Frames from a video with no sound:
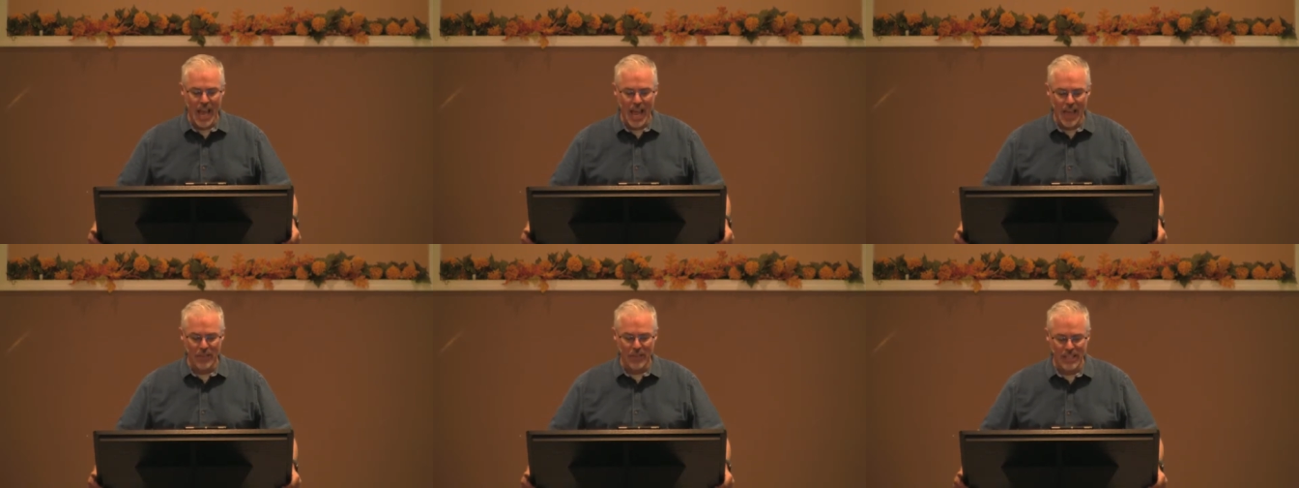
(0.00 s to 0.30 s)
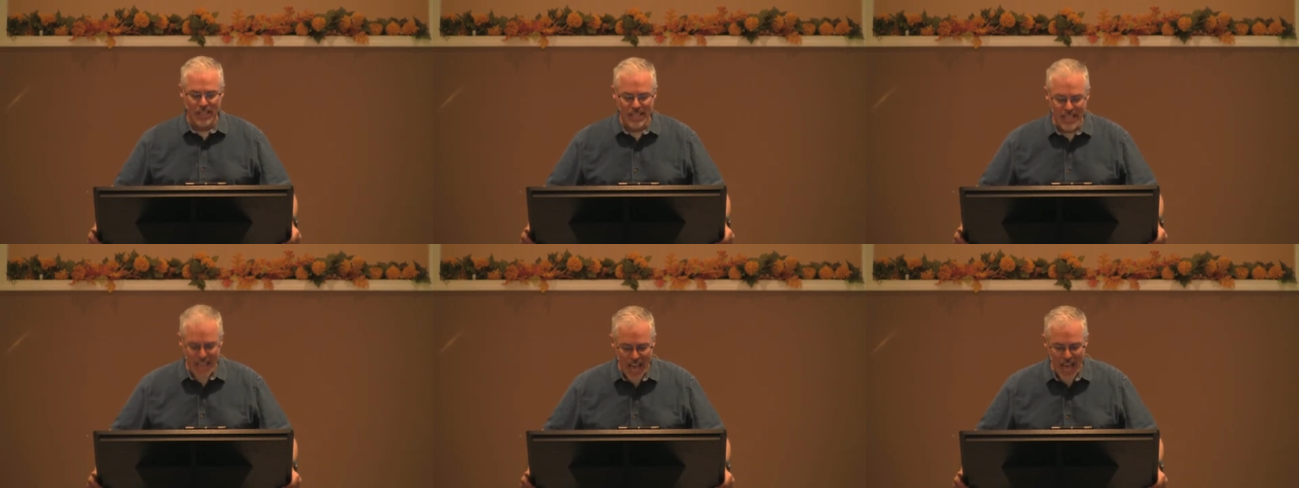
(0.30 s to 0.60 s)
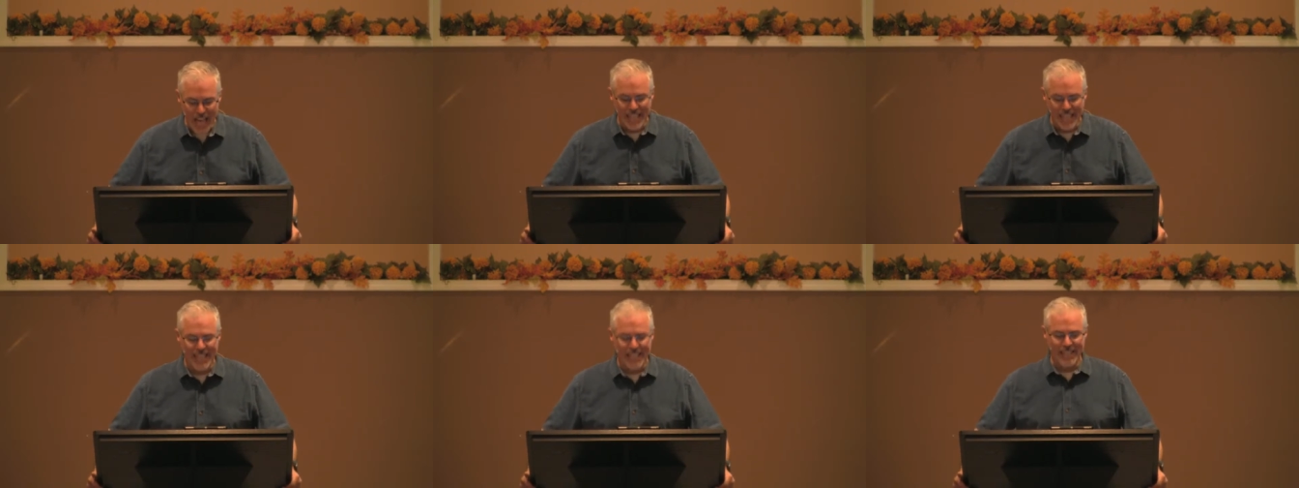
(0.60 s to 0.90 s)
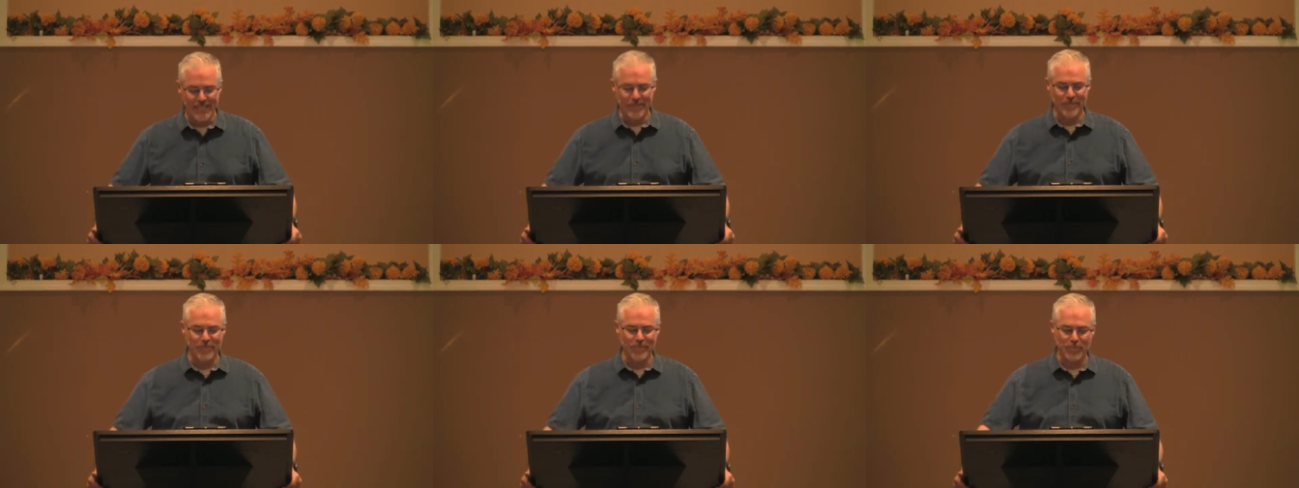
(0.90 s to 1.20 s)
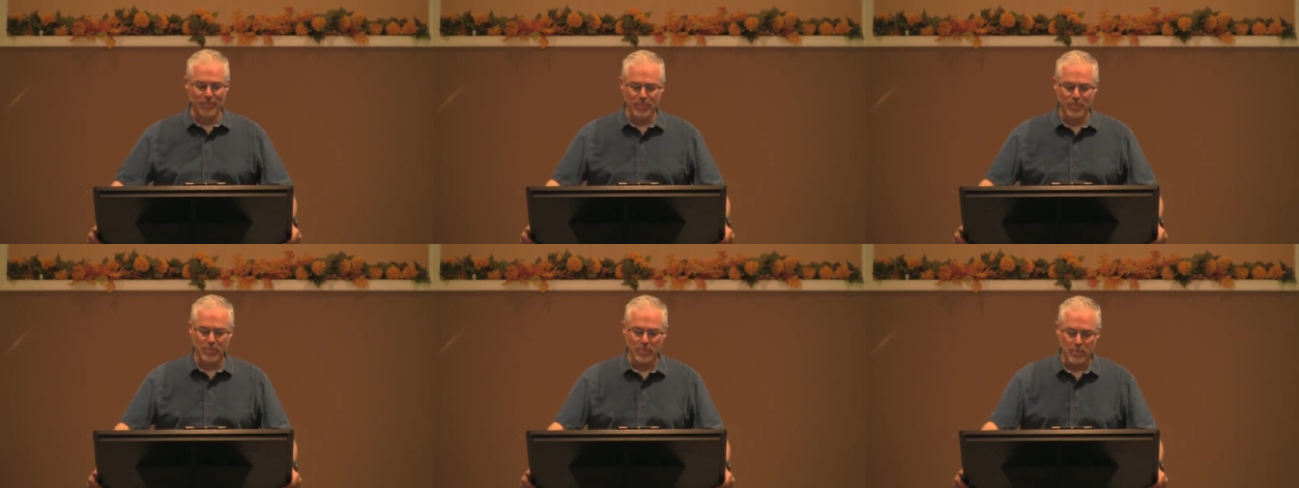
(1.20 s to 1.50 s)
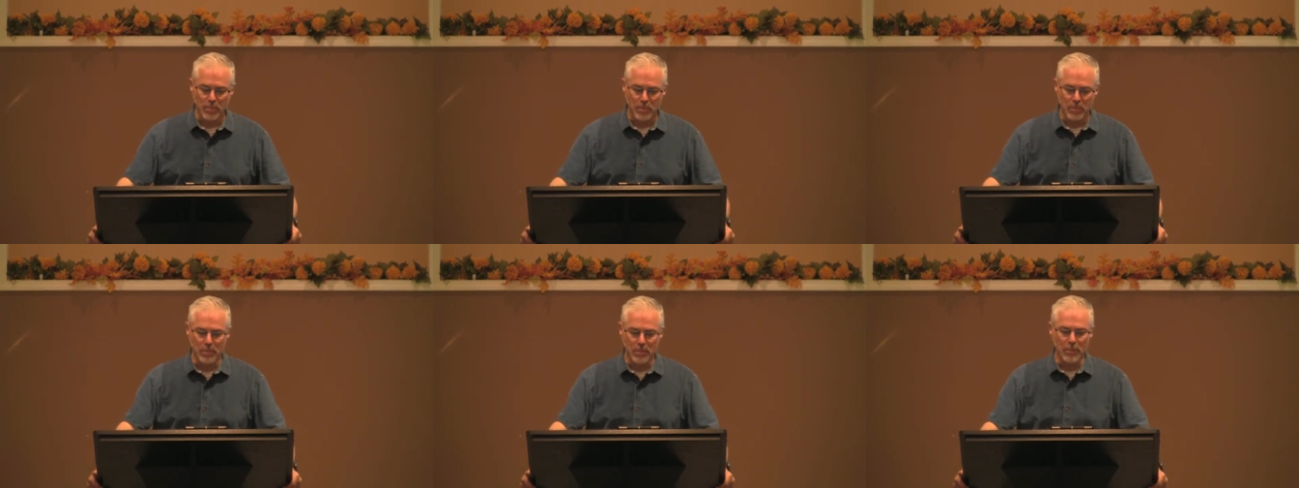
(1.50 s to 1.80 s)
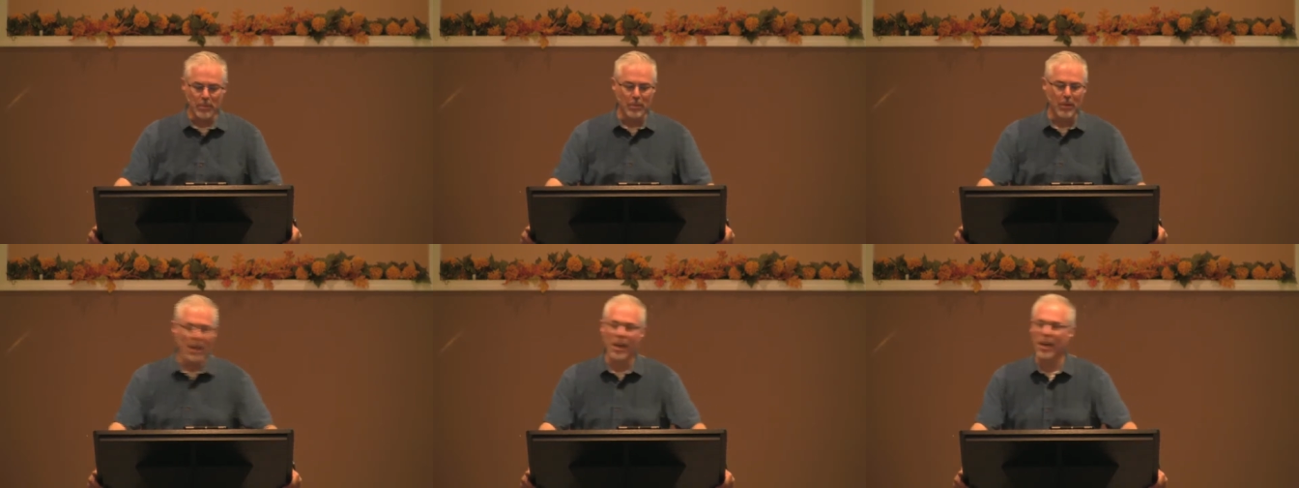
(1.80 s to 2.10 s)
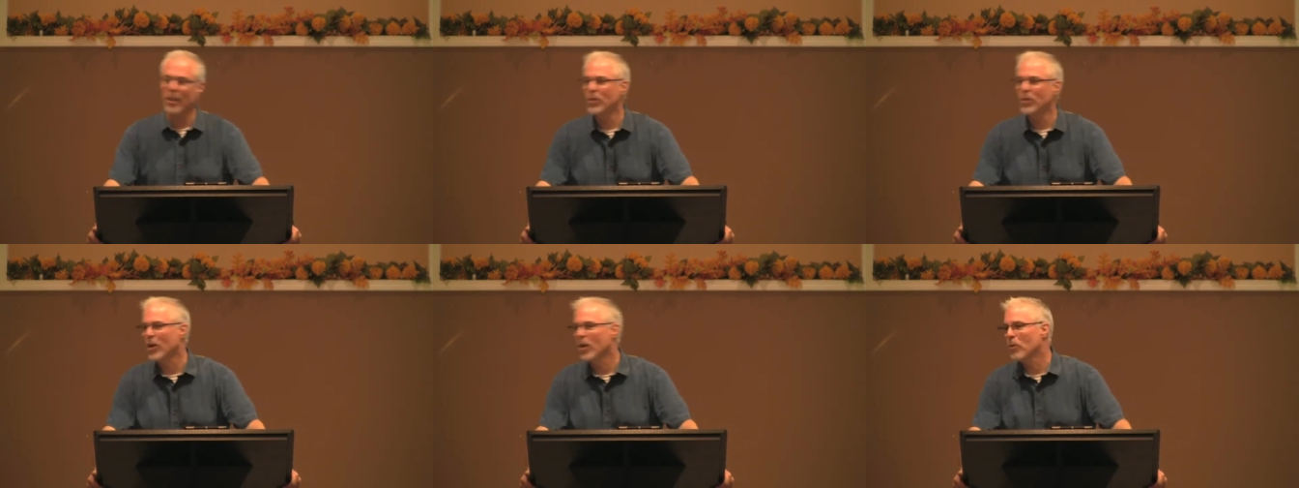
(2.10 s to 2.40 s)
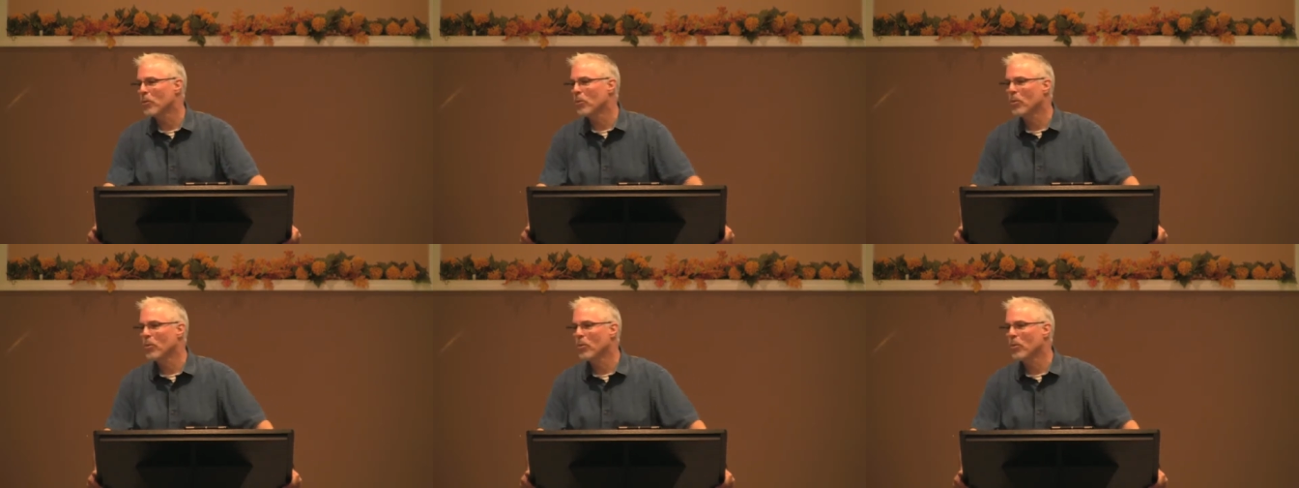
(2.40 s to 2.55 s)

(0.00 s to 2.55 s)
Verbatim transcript: and the dead. I thought,